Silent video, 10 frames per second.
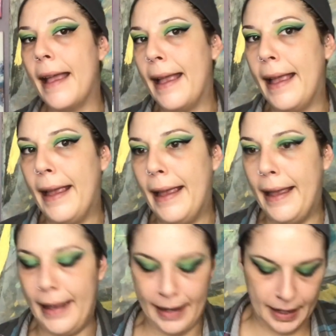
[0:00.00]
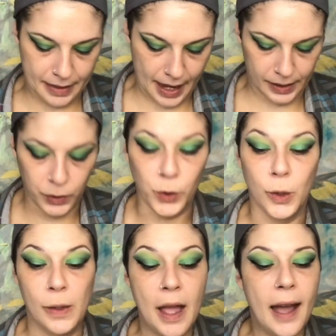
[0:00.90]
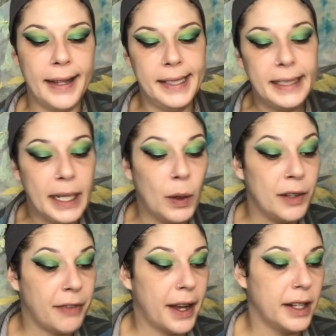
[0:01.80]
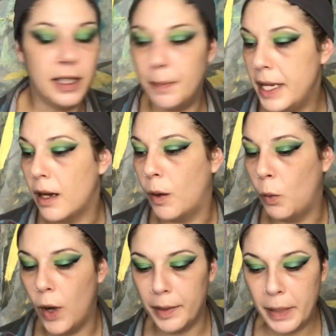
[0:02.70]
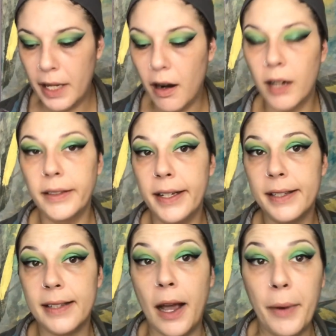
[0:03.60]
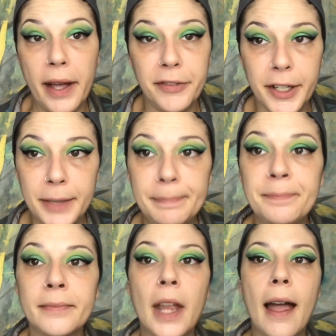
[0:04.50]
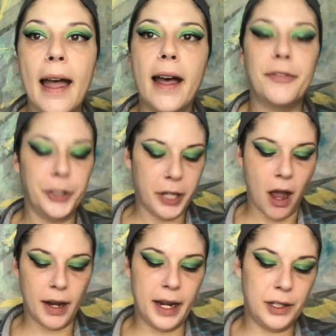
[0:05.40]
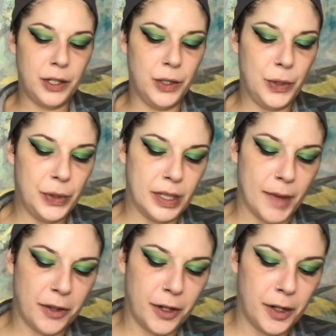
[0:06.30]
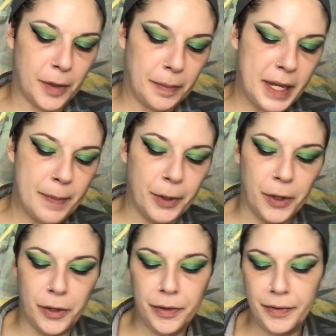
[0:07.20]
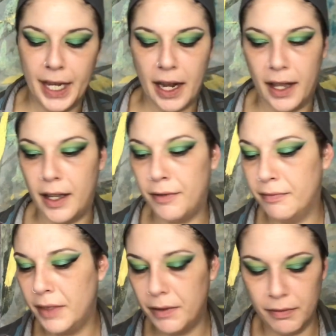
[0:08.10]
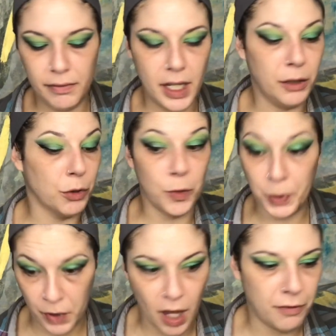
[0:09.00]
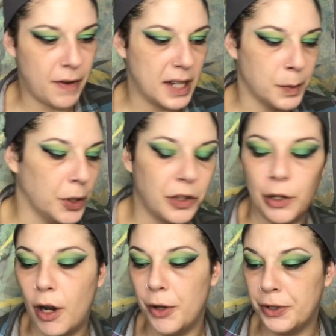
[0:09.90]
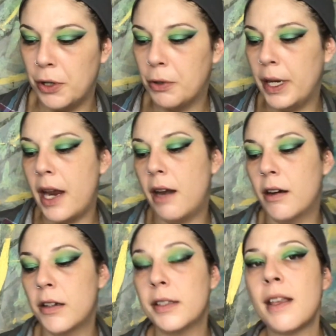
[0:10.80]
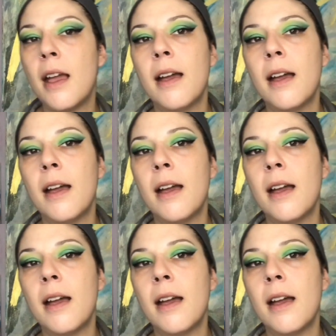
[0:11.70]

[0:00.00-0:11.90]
and that's cool. I did get invited to be on one PR list. However, after talking to some other people that I in groups with on Facebook that are also creators,